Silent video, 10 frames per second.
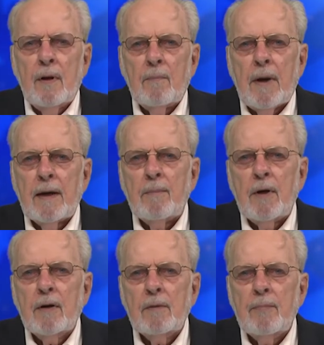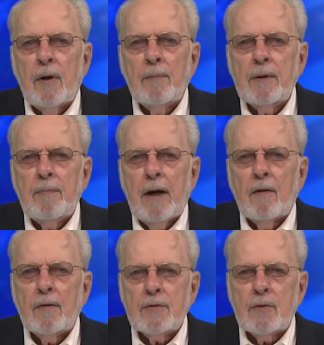by American Public
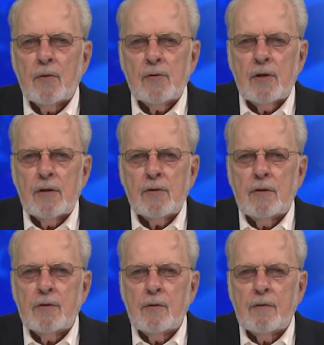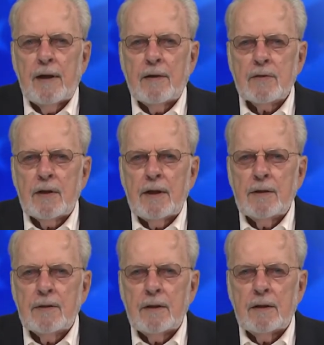Power Association in
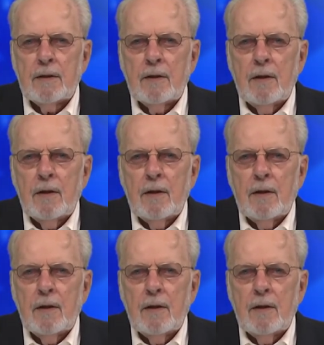2018.